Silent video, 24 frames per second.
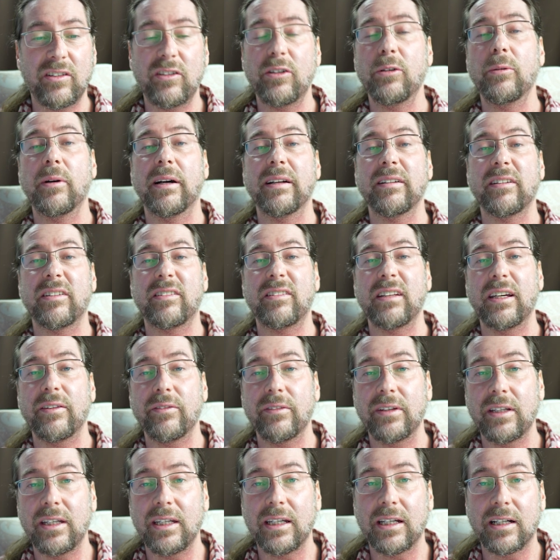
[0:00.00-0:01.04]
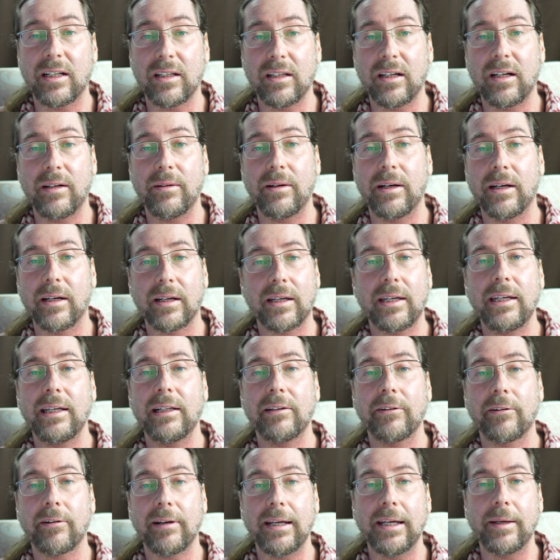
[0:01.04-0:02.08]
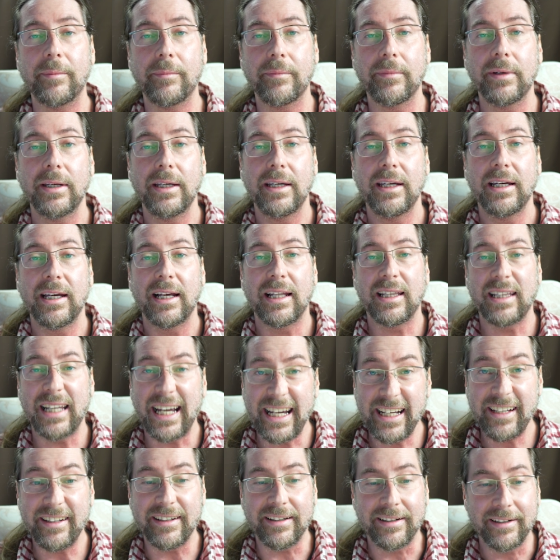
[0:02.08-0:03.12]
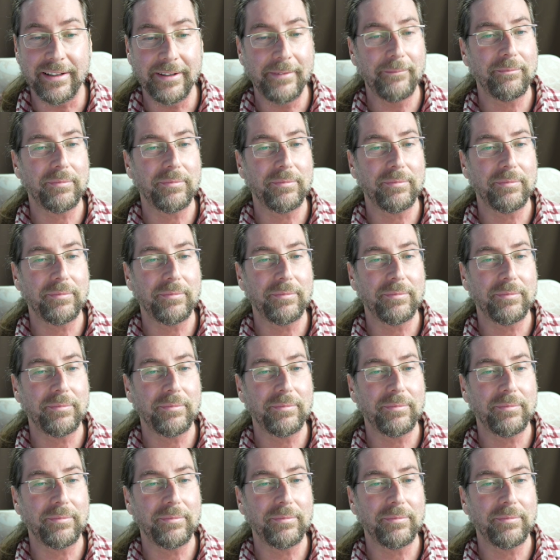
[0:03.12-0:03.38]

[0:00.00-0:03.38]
270 kilogram lighter